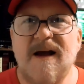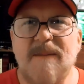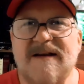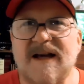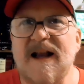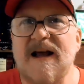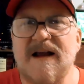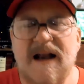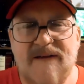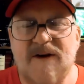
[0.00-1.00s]
basically
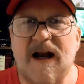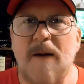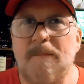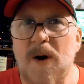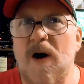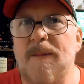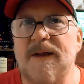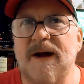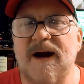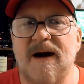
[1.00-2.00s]
it left like a bump in
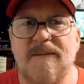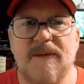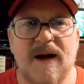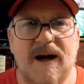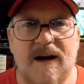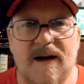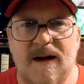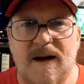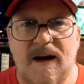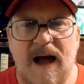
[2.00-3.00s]
there, and
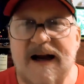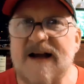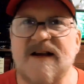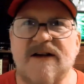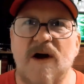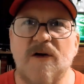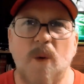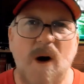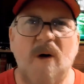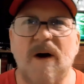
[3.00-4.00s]
I guess as I was
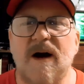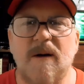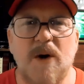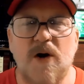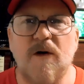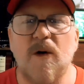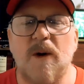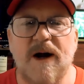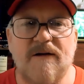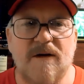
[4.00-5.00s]
walking or moving or
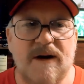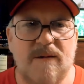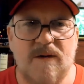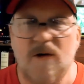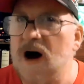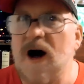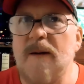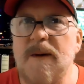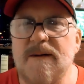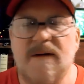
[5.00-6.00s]
whatever, it would
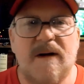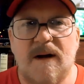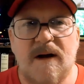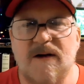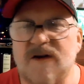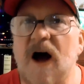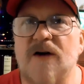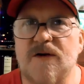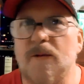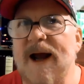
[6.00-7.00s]
rub, and it's
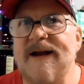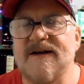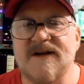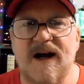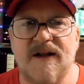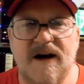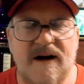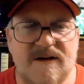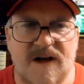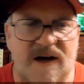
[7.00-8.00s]
causing redness down there
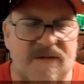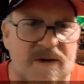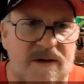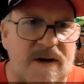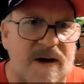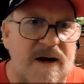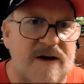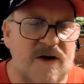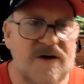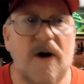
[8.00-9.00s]
and stuff. Well,
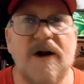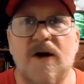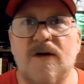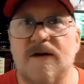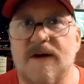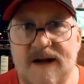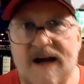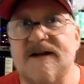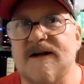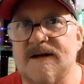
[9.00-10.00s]
so I started using the
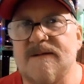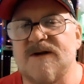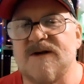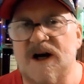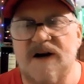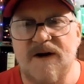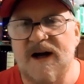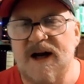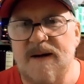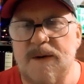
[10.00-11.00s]
Desitin stuff
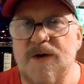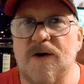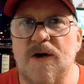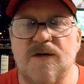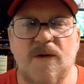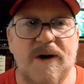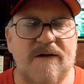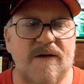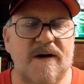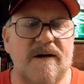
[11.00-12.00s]
again, Boutros or
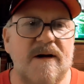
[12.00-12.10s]
whatever, and